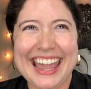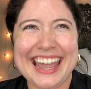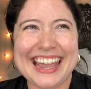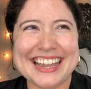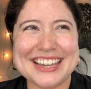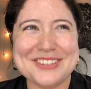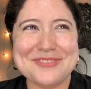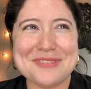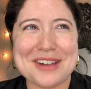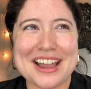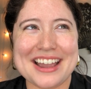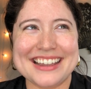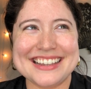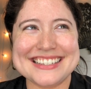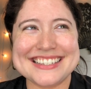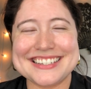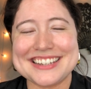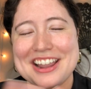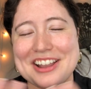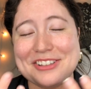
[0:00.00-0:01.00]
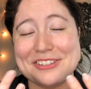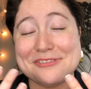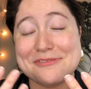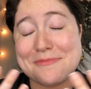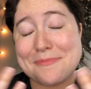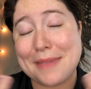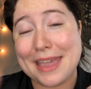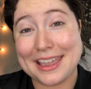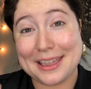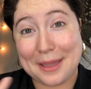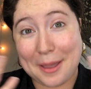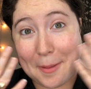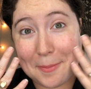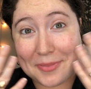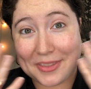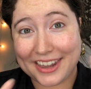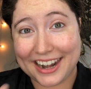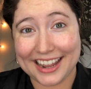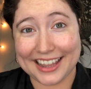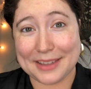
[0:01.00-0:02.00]
and my style of makeup
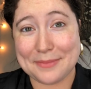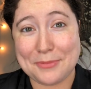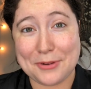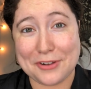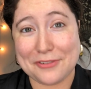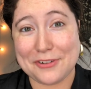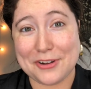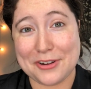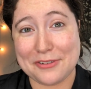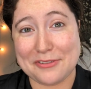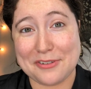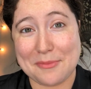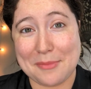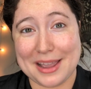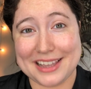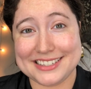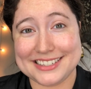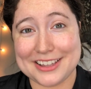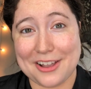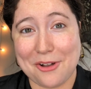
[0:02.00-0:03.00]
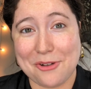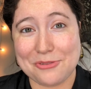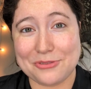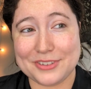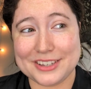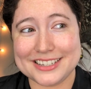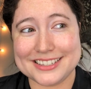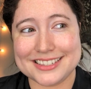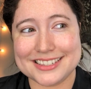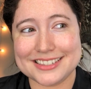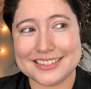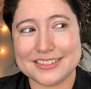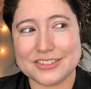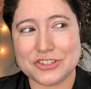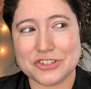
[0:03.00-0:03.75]
that I prefer for myself is